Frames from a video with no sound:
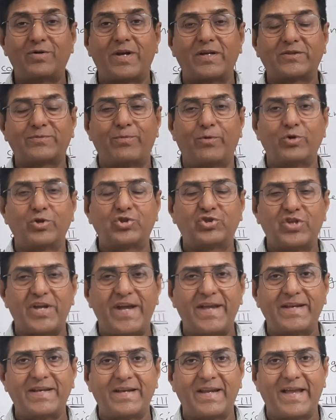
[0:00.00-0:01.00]
transport
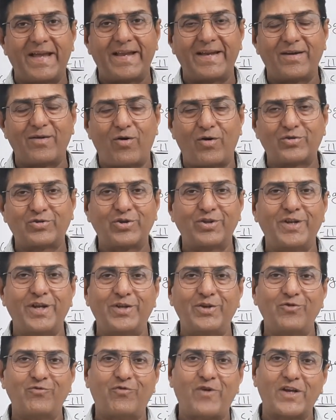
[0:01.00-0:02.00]
chain and
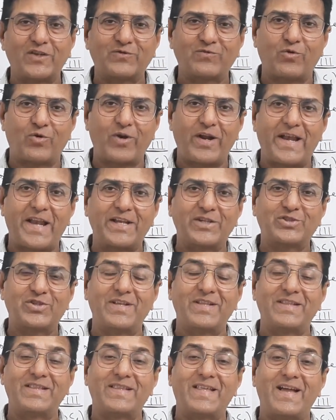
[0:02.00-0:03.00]
oxidative
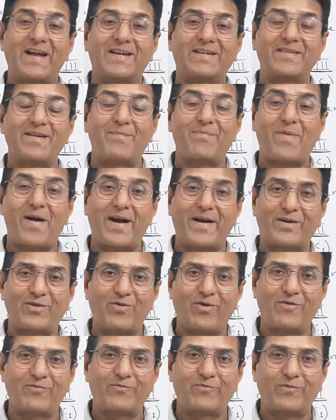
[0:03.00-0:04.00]
phosphorylation, they are the part
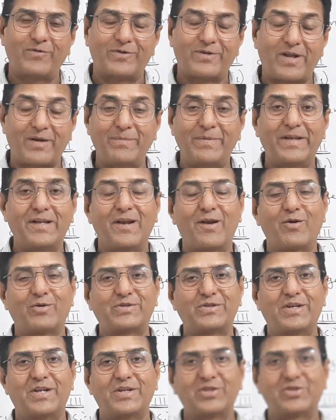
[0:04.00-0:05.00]
of terminal
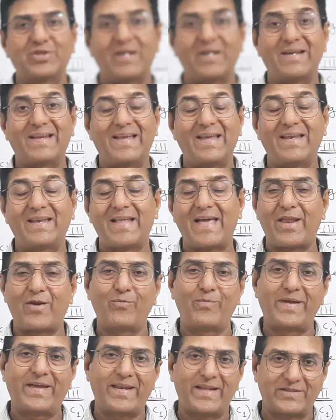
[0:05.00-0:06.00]
oxidation in
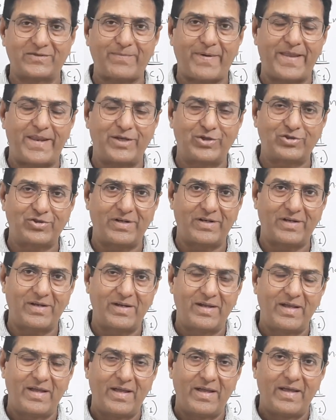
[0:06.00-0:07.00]
aerobic respiration.
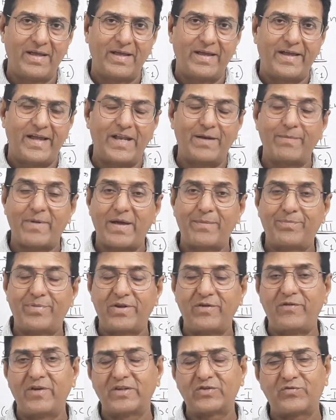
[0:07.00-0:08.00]
In my
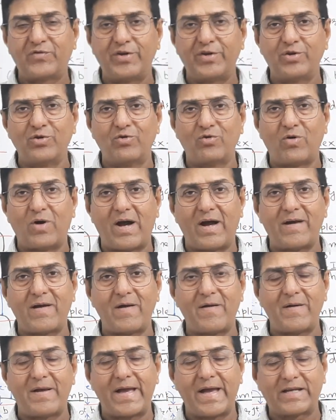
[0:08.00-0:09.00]
previous video, I
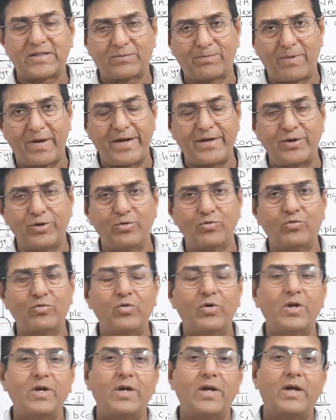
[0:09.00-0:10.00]
have explained
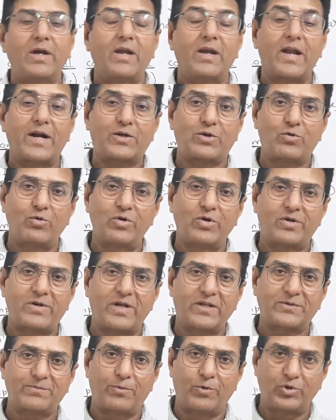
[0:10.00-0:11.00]
you electron
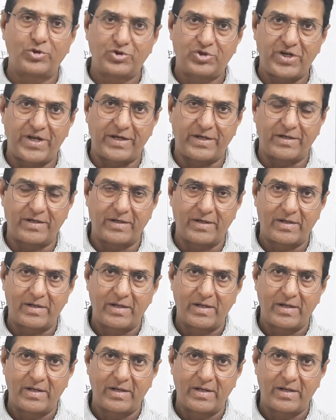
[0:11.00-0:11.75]
transport chain.